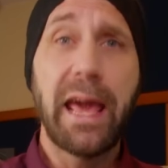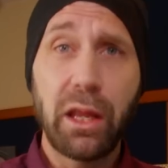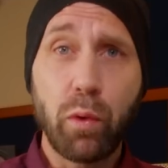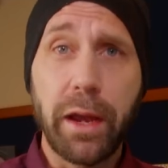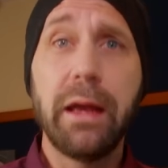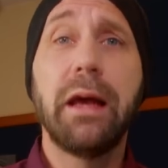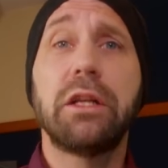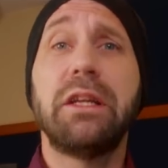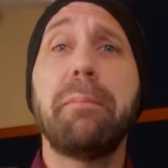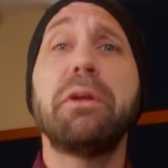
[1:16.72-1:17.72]
Anyway,
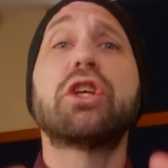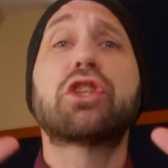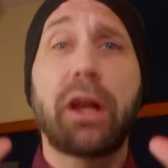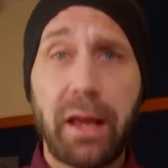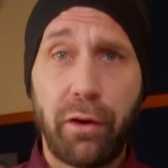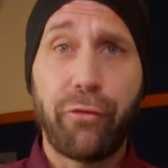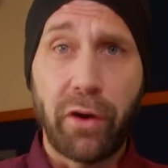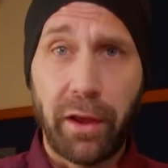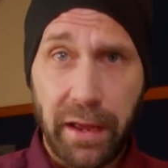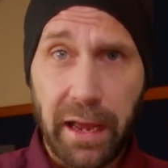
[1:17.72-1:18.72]
let me just
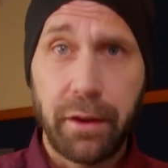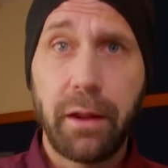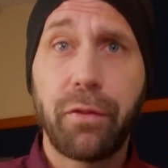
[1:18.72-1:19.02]
clarify that.